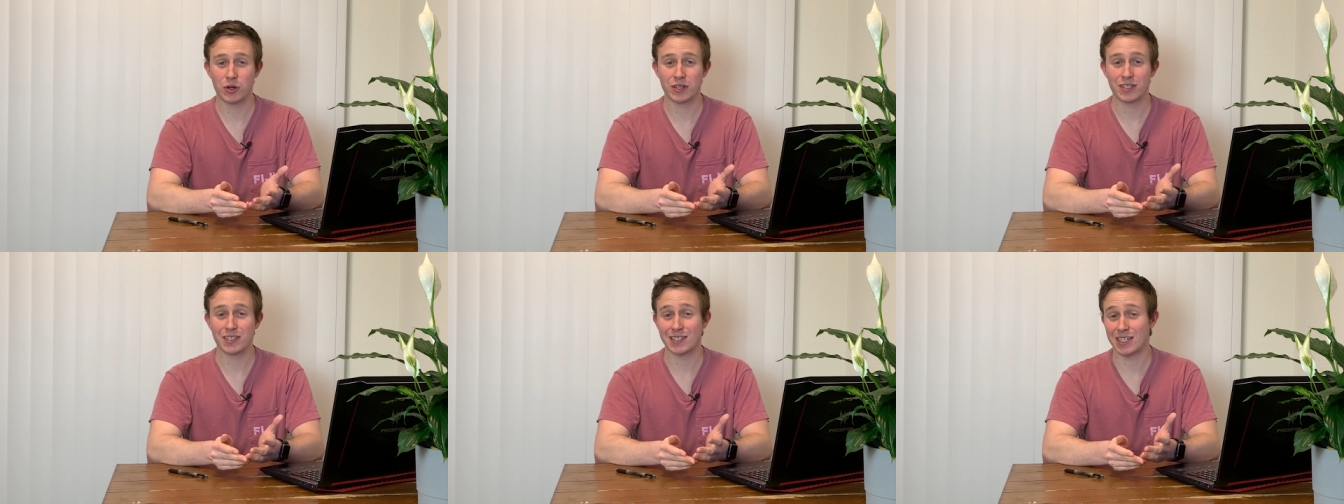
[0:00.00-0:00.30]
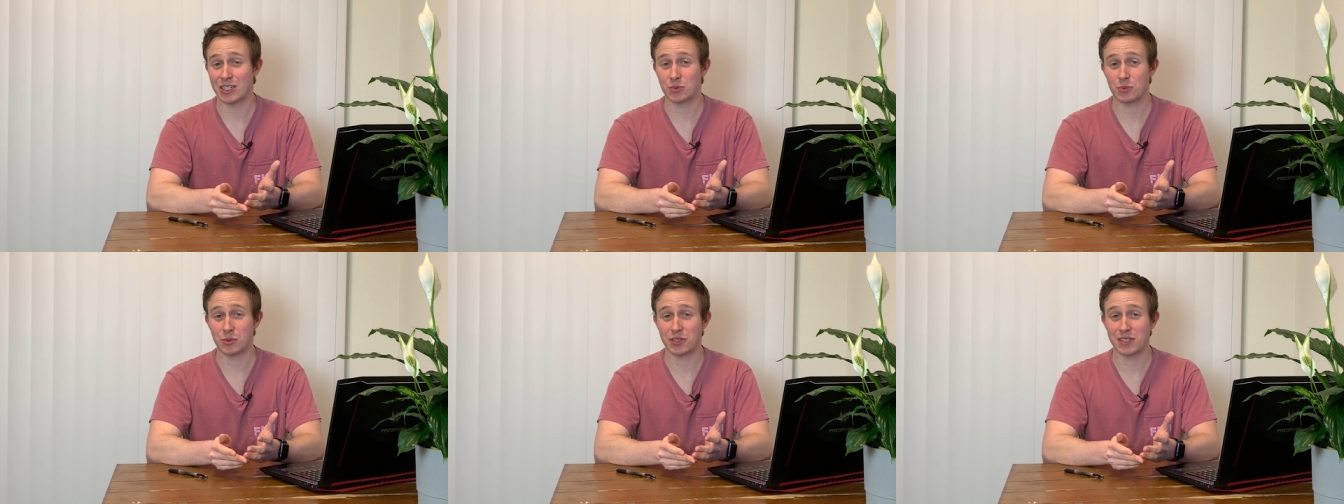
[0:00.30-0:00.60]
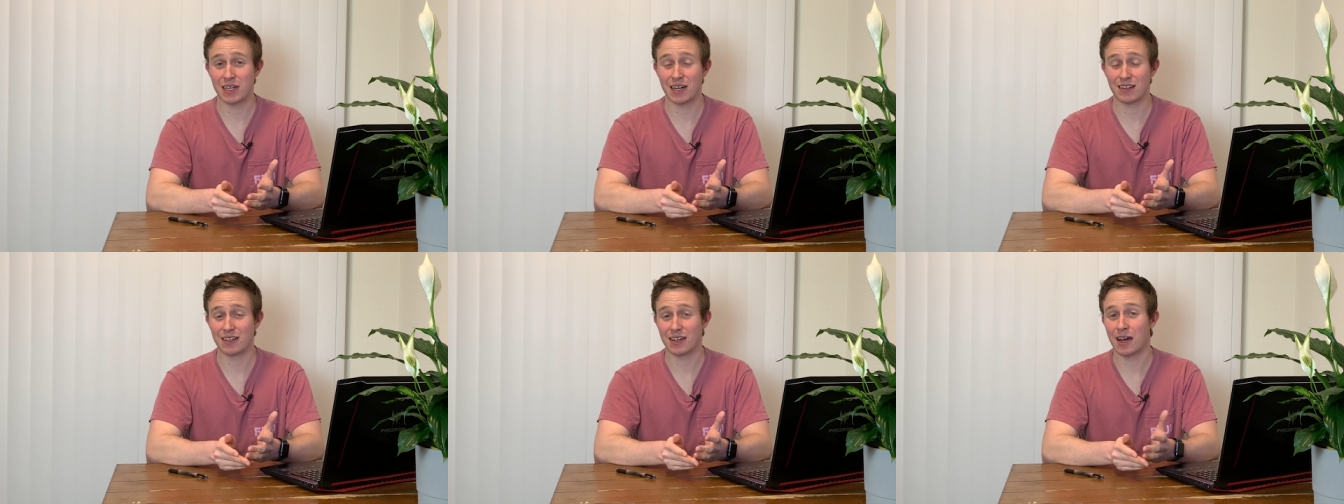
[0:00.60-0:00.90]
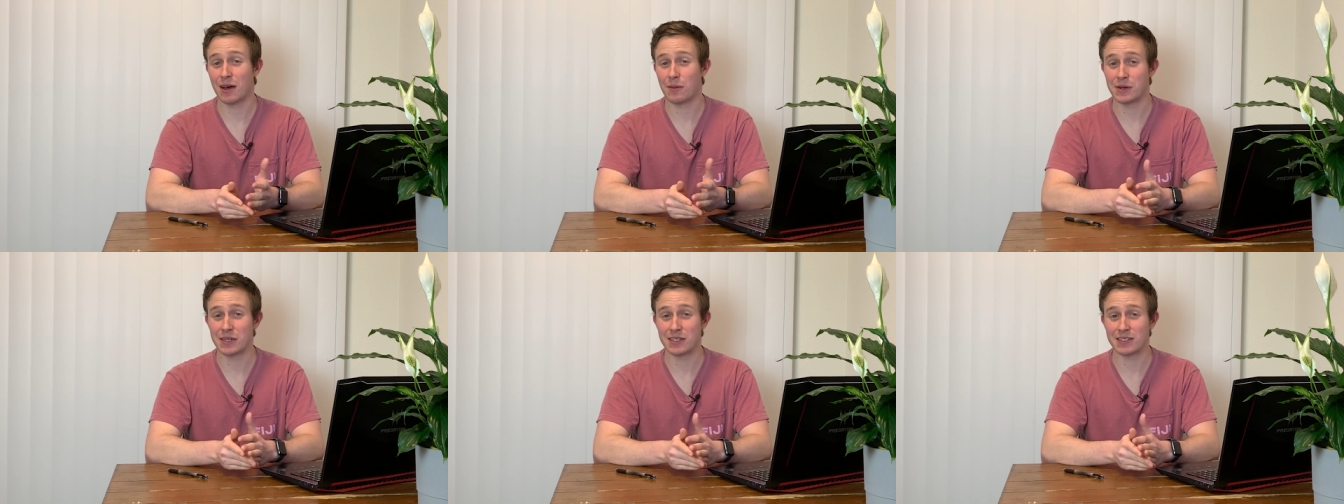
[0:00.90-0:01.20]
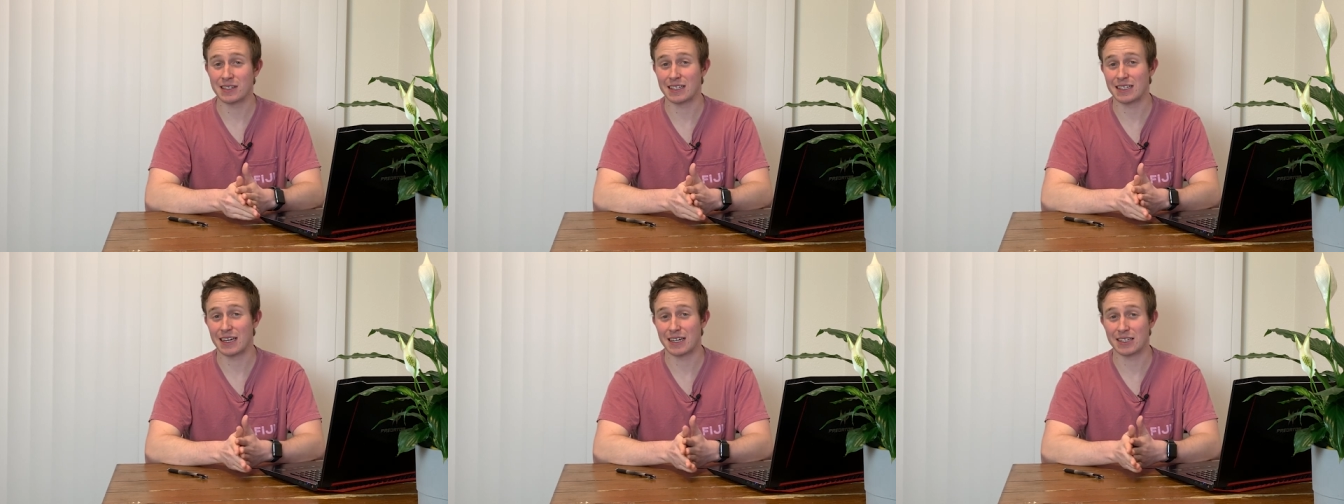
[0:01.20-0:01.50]
point six percent of the
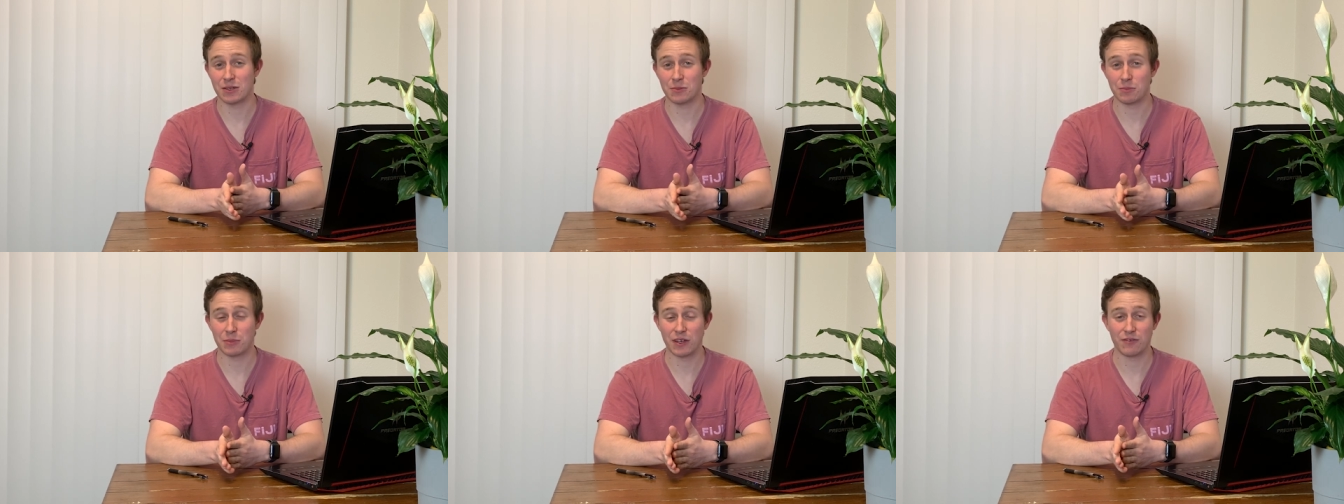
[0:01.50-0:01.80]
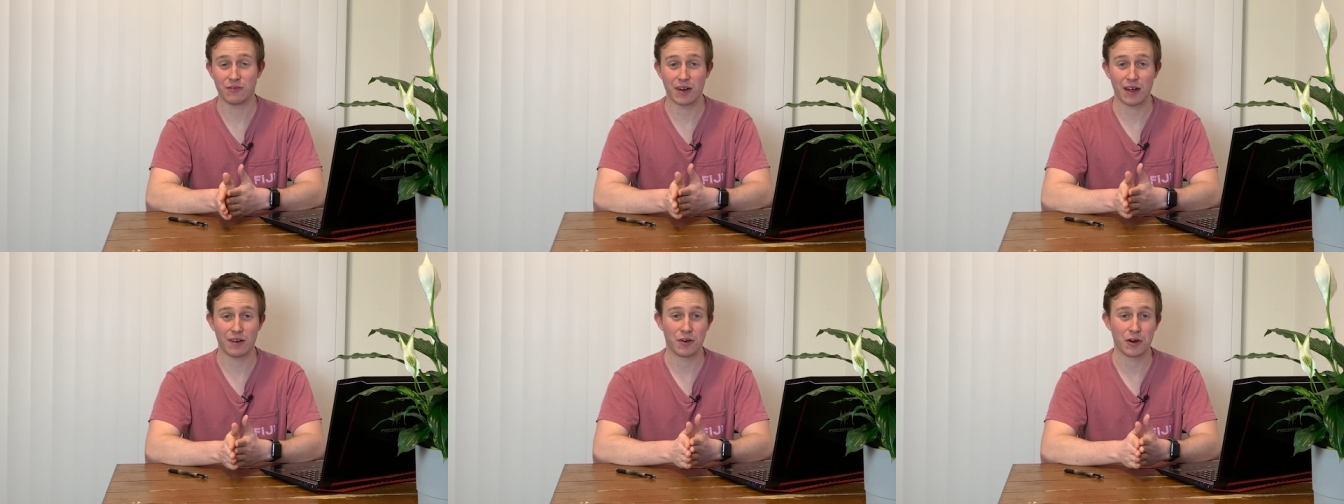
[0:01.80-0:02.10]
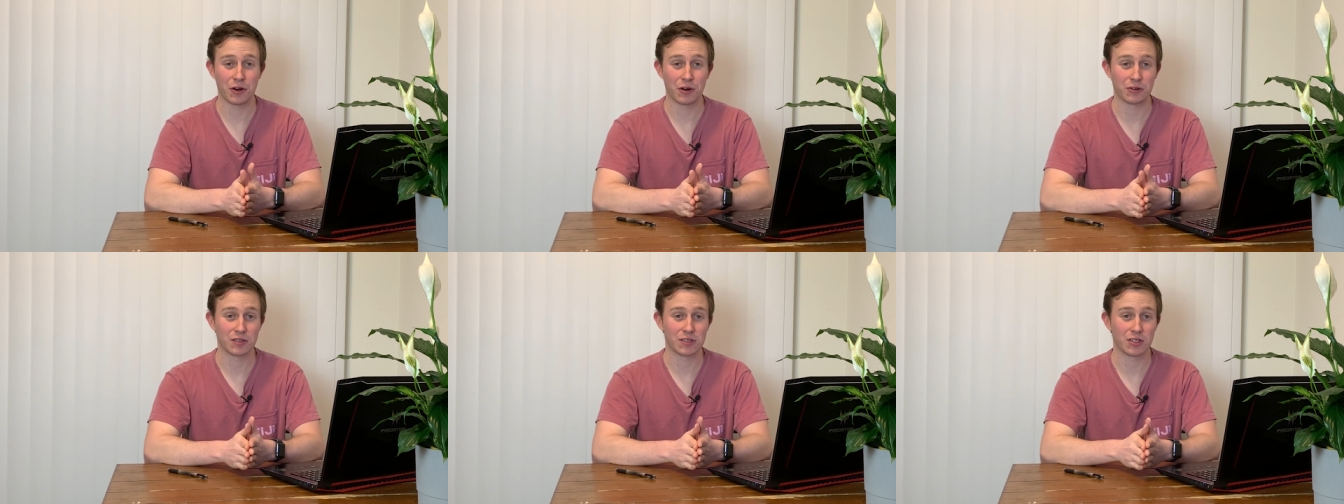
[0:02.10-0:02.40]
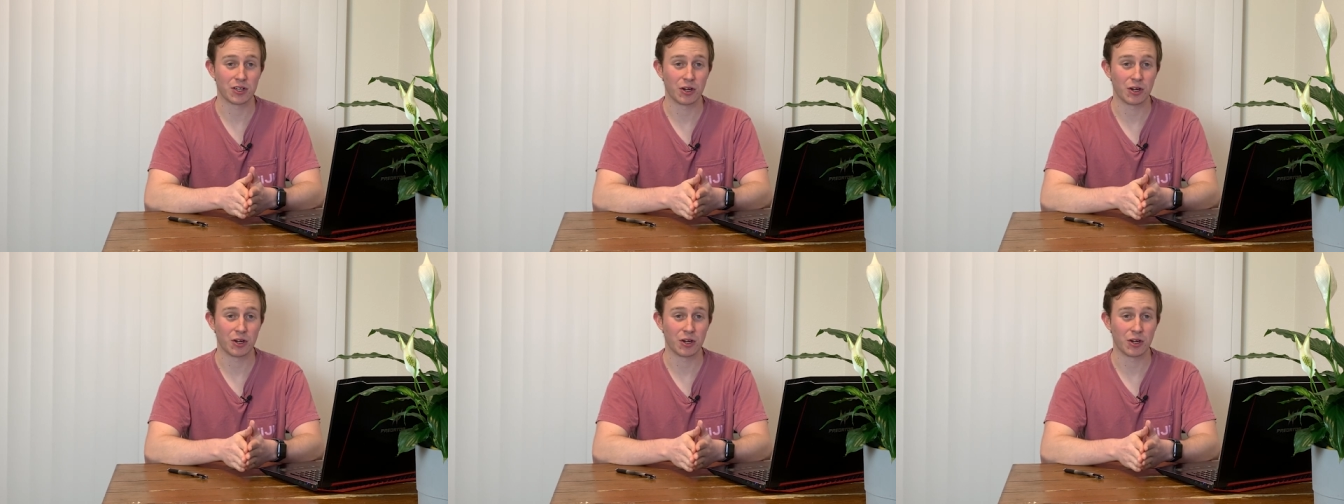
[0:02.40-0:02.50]
companies in the S and P five hundred.